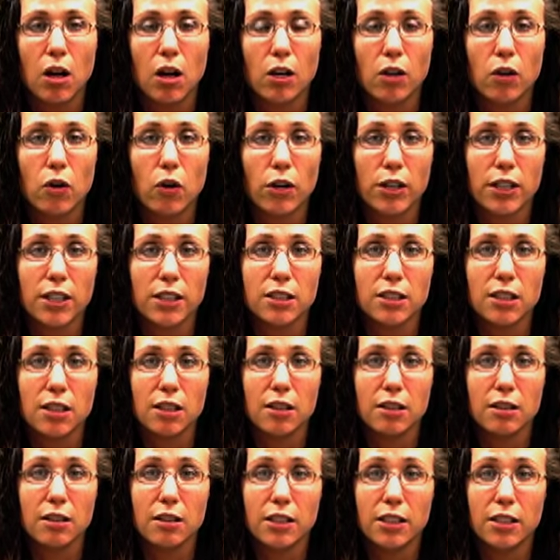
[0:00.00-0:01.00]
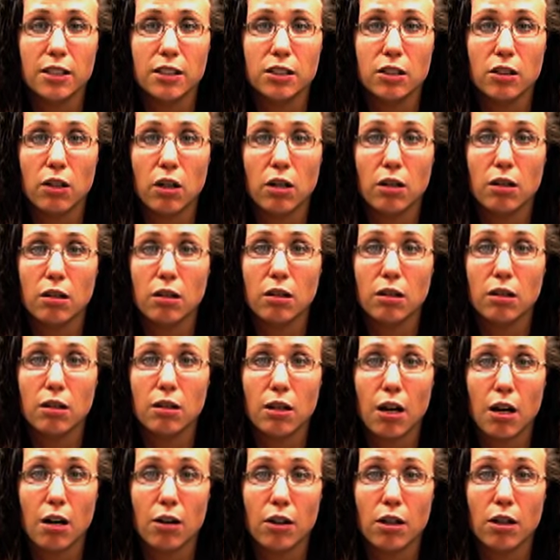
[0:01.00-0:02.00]
According to Liz Lo
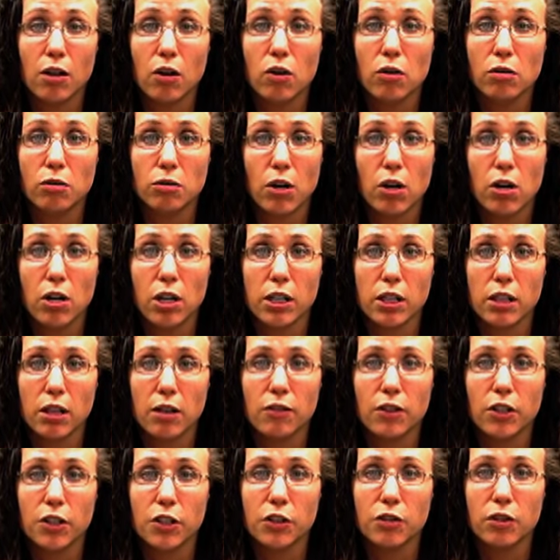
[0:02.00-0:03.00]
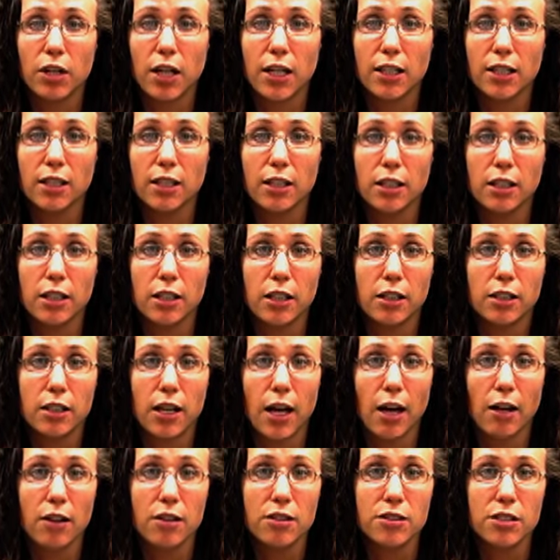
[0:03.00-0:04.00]
Lara O'Rourke of the United Indian
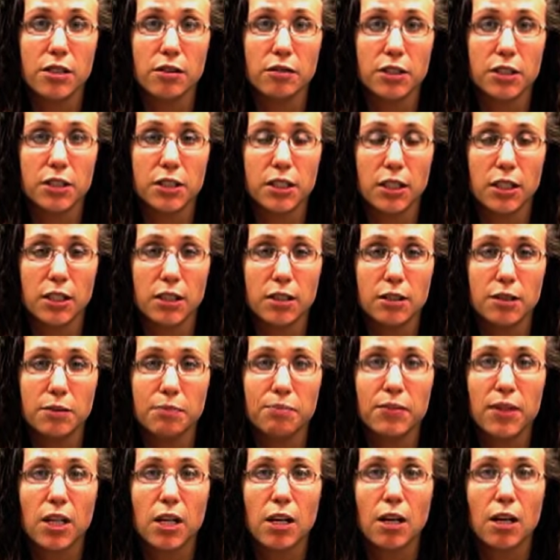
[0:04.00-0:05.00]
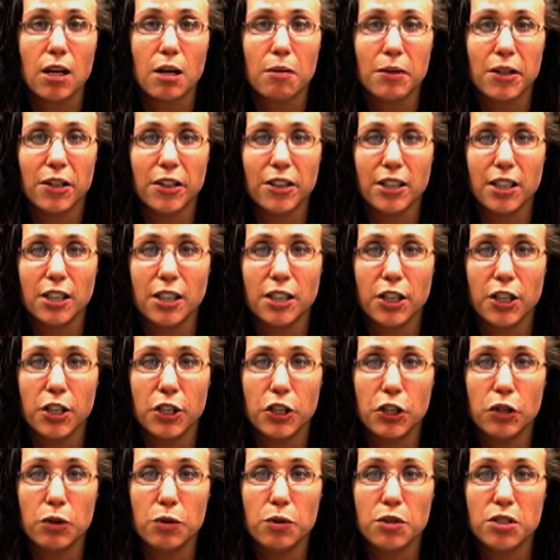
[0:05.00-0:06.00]
Health Services, American
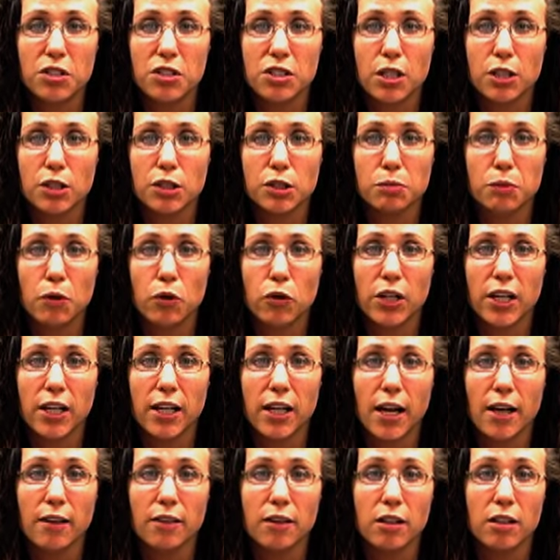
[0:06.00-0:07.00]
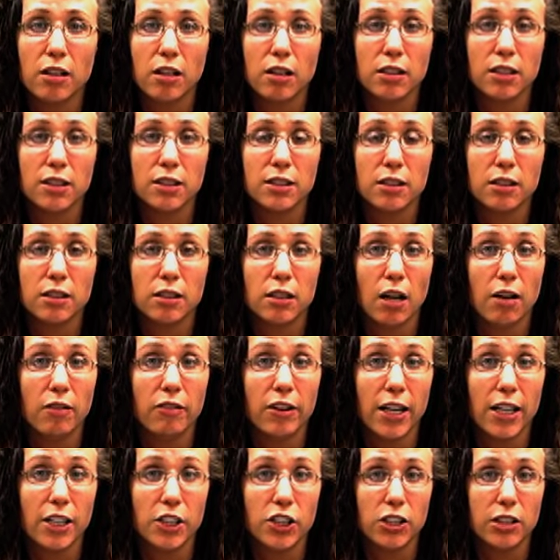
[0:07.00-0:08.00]
Indian youth start smoking at the youngest
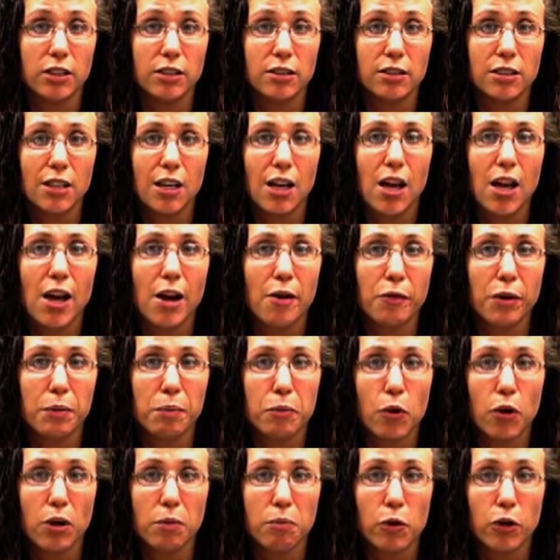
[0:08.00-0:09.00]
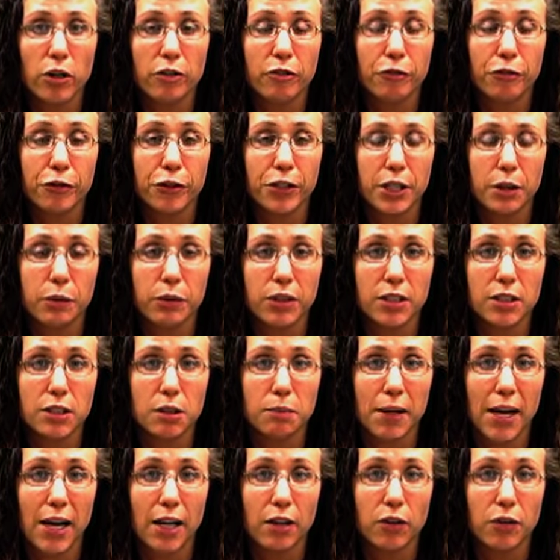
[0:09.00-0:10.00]
of ages and report more frequent
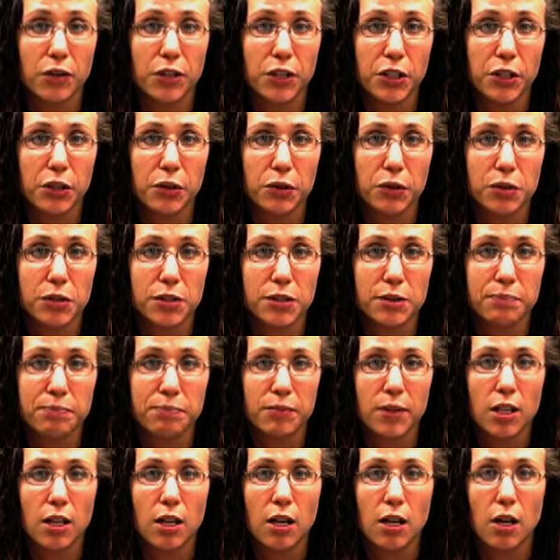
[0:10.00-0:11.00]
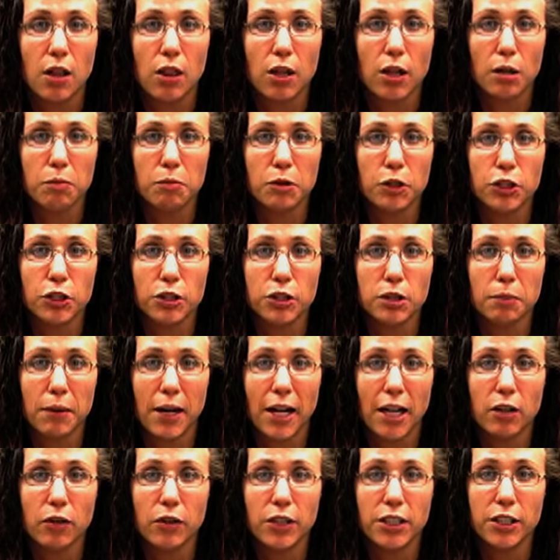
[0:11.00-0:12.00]
tobacco use. The commercial
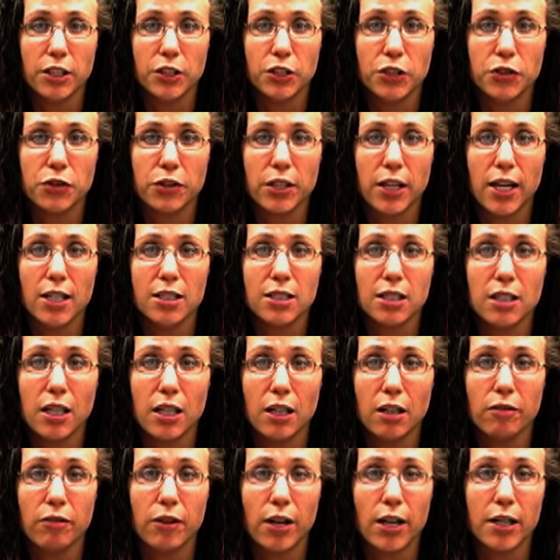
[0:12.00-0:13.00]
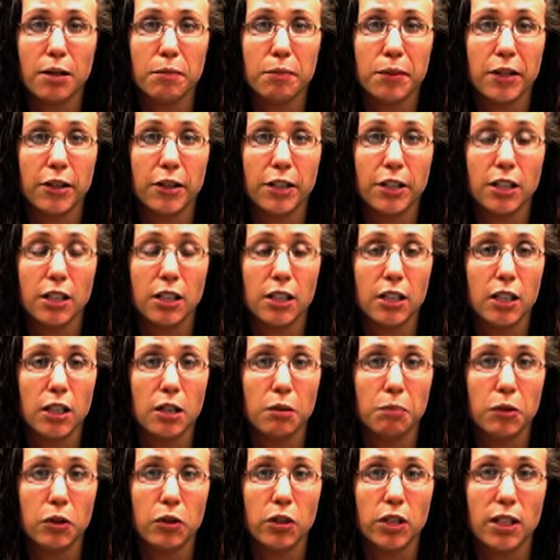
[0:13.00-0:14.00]
tobacco industry has identified American Indian
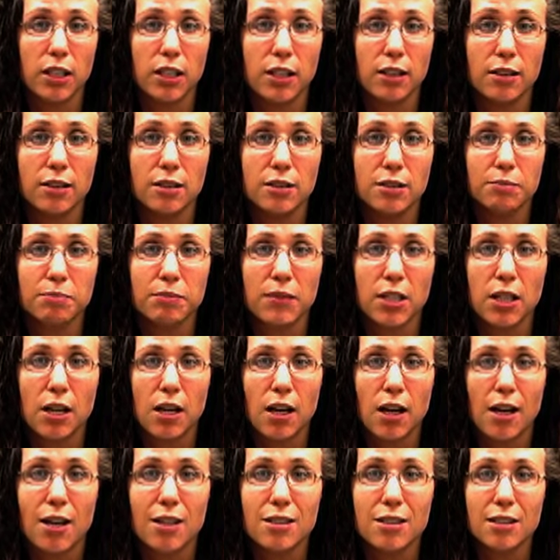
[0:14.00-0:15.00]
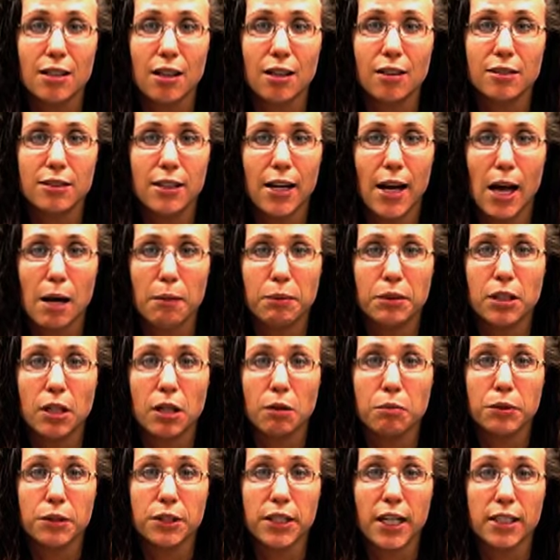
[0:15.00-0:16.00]
communities as an untapped and
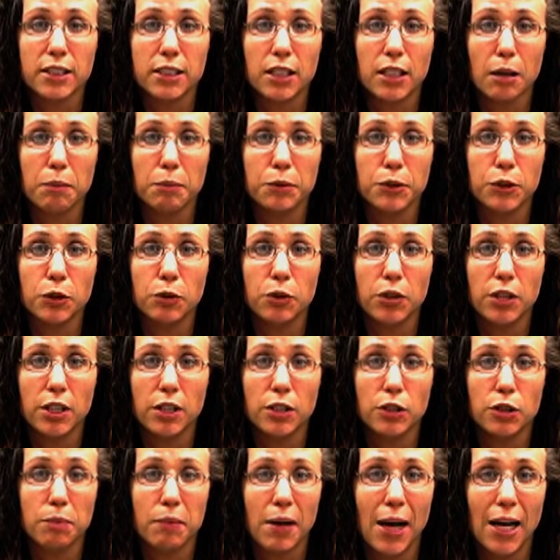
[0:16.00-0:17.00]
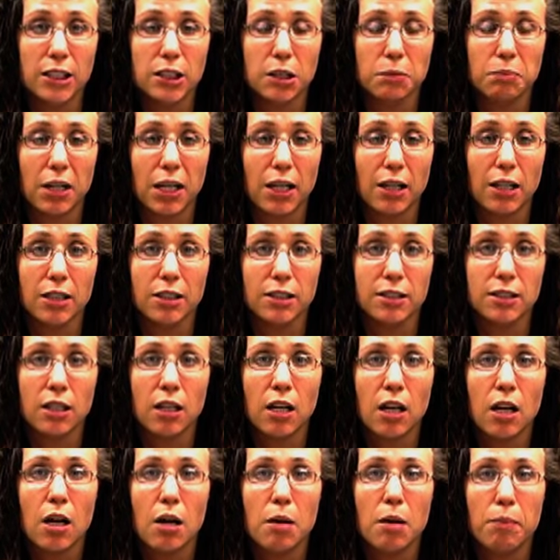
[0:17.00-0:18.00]
unprotected opportunity to maximize
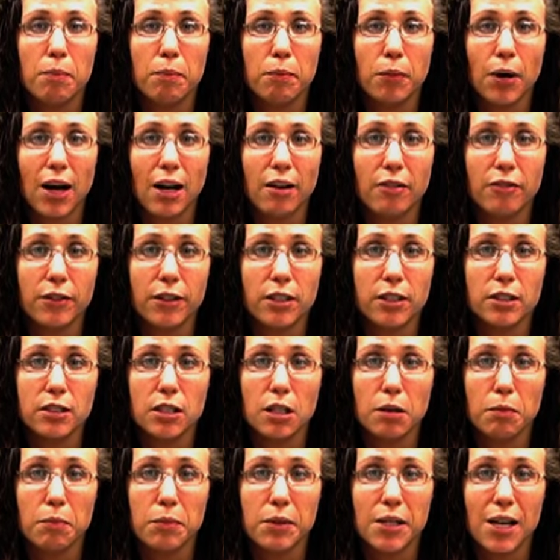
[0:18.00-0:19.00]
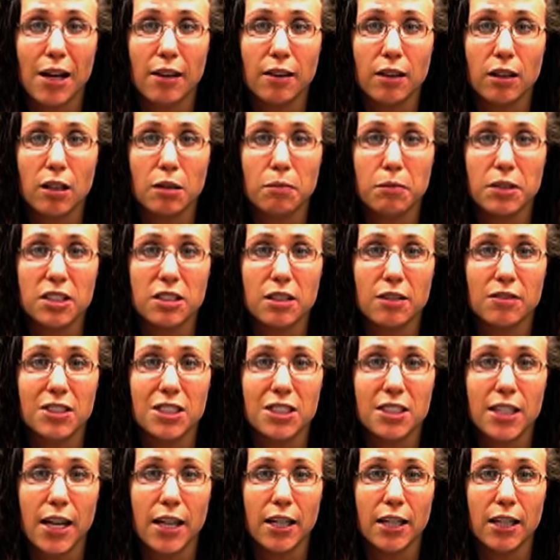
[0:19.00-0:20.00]
profits beyond the limits of
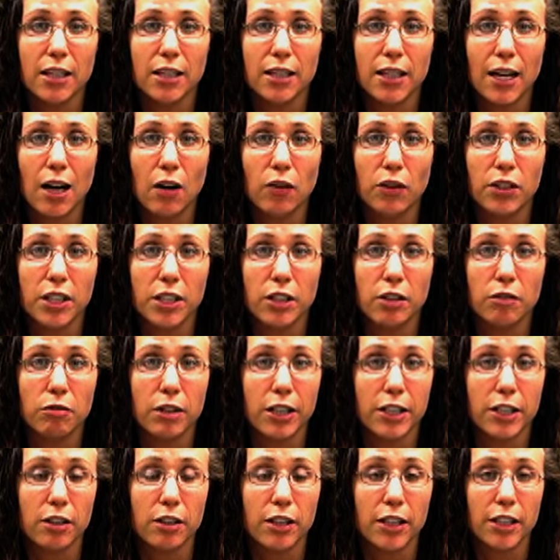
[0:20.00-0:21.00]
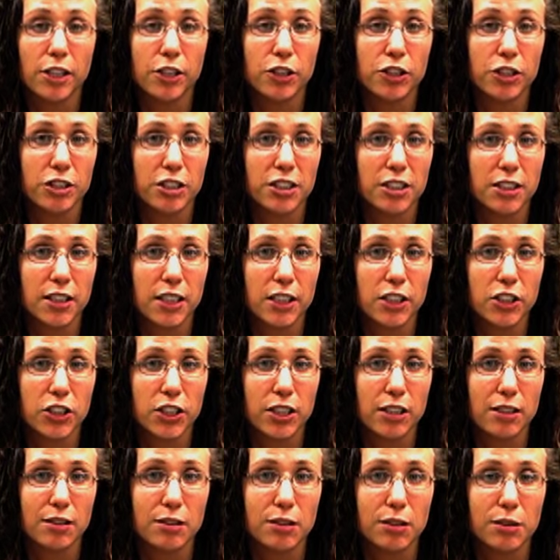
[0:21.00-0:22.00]
state and county regulated
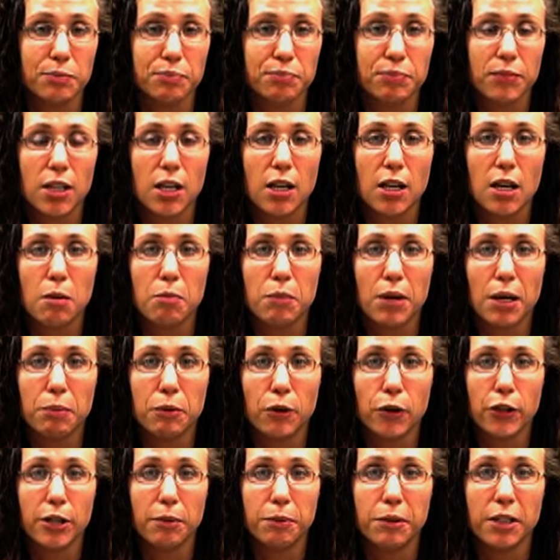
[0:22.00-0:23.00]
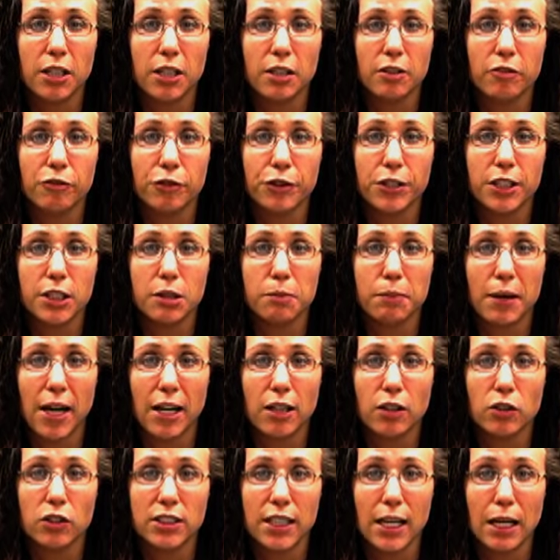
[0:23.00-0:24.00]
jurisdictions. By prohibiting free
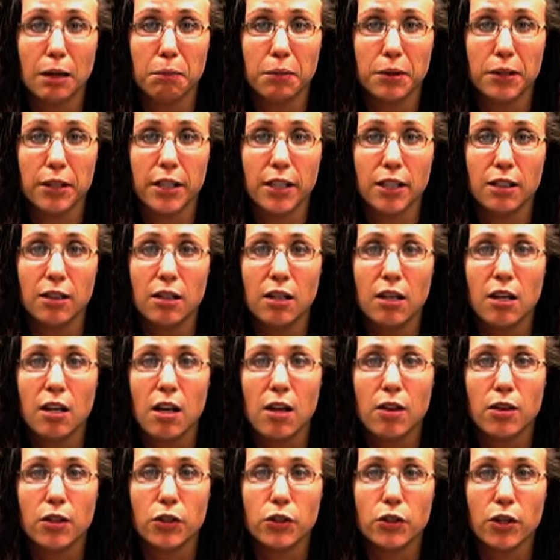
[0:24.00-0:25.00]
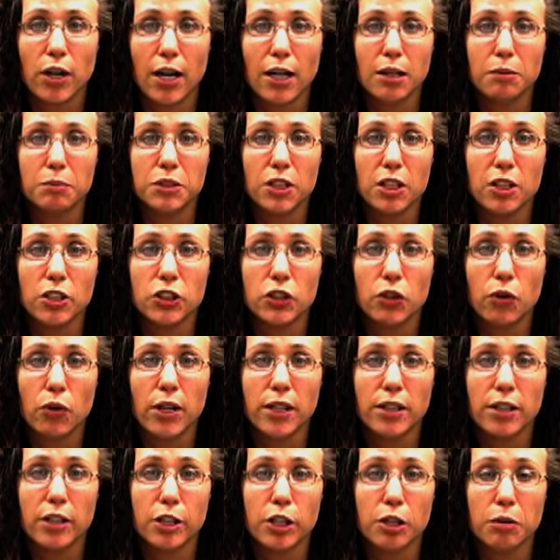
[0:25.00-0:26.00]
tobacco sampling, the tribes are
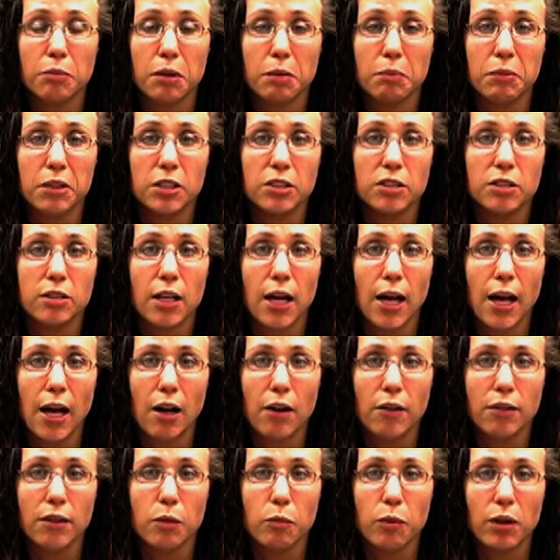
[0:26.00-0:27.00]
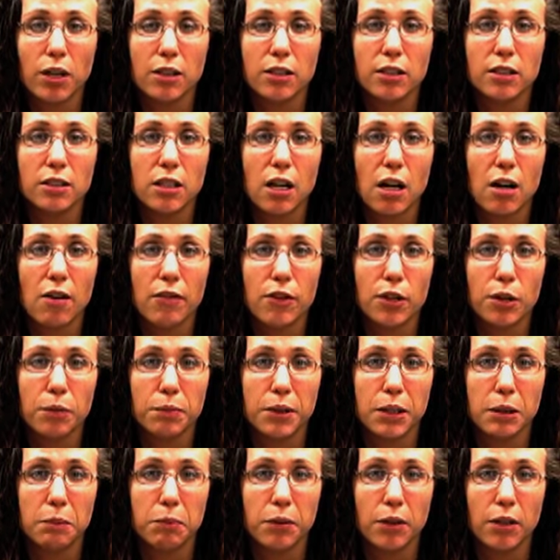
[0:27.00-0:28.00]
showing their commitment to the health and wellness of their
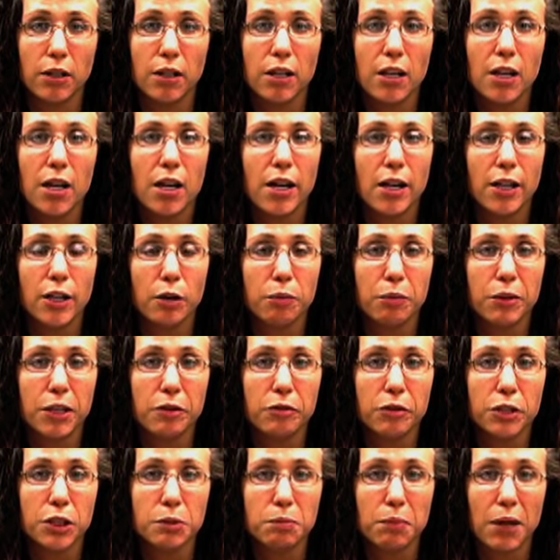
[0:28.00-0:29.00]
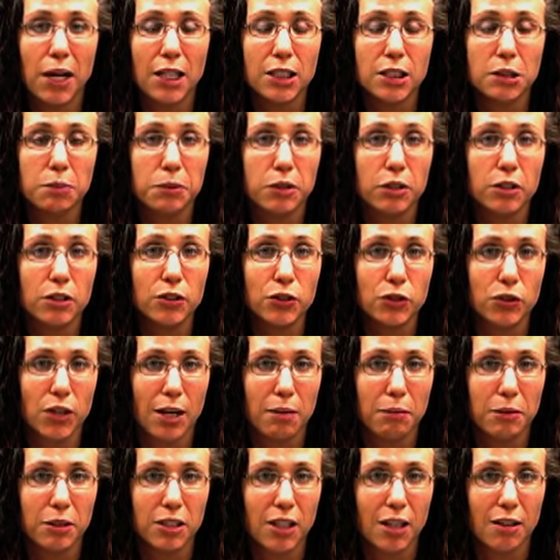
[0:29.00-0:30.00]
people and are being responsible
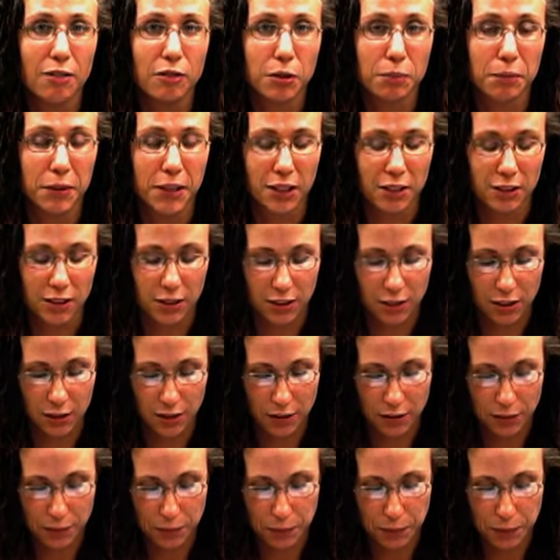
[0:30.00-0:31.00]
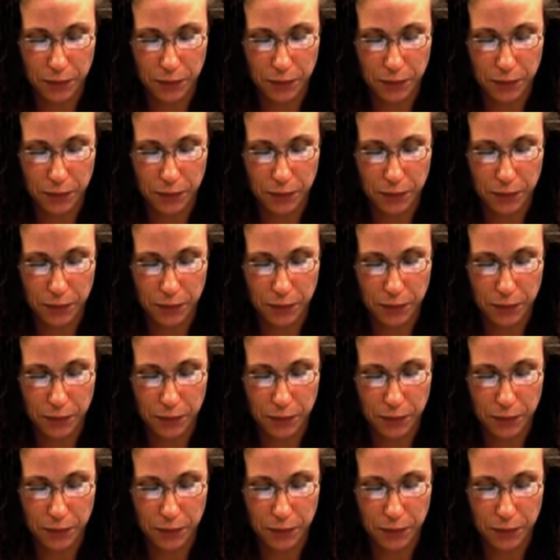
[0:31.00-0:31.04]
tribal governments.